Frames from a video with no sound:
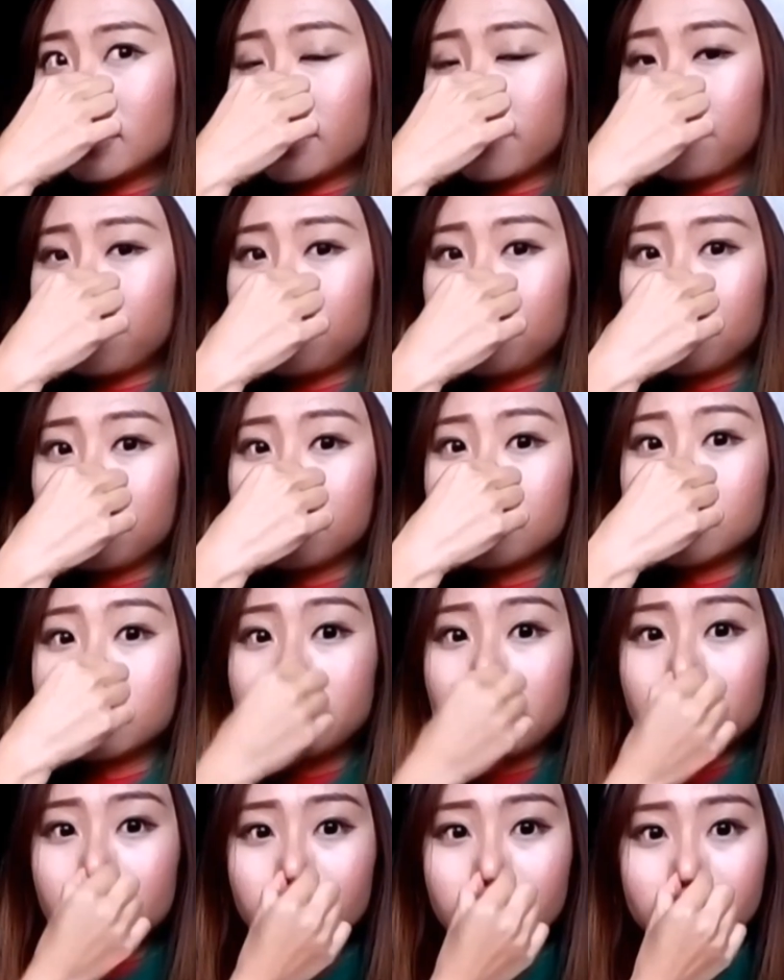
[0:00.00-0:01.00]
If you don't
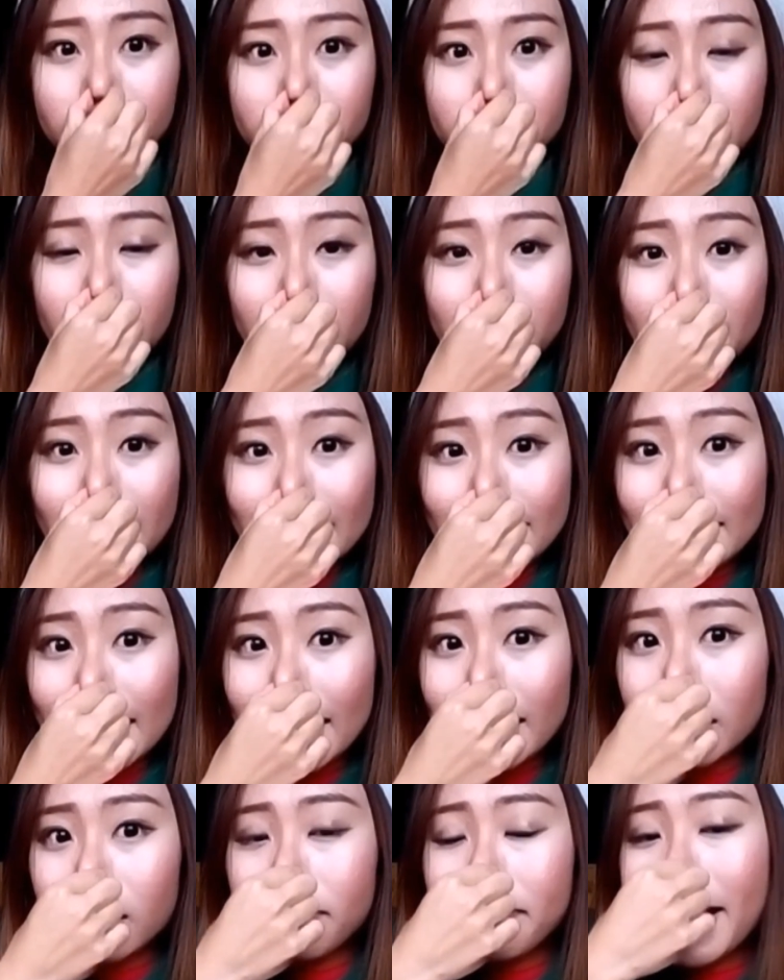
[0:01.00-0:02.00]
smell it, maybe it
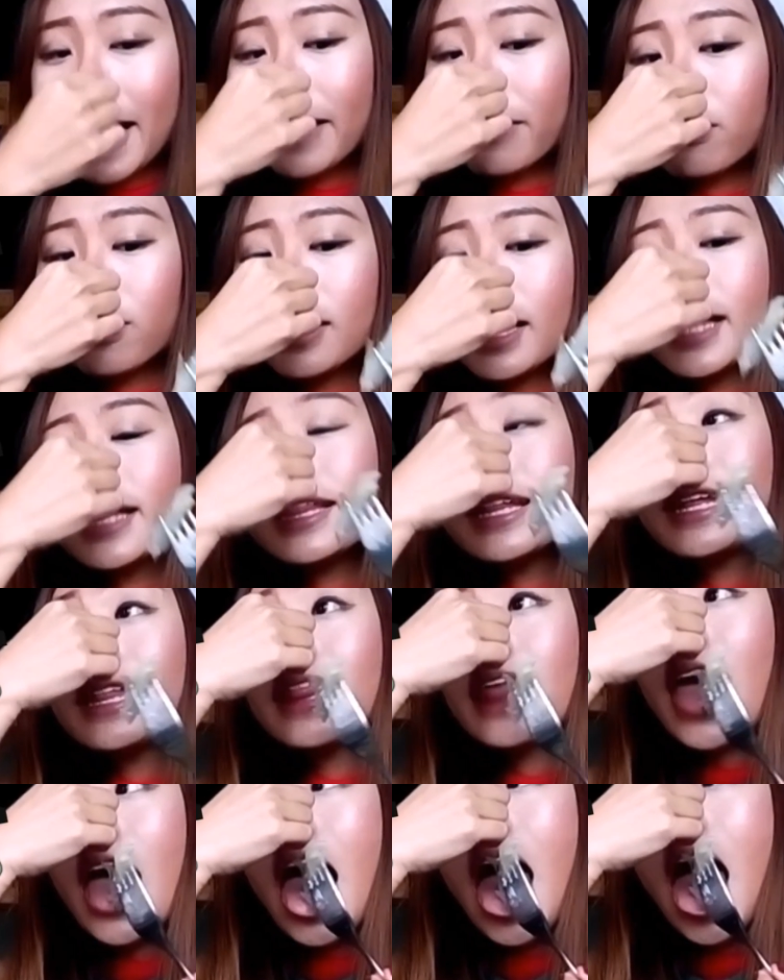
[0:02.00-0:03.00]
tastes better like this.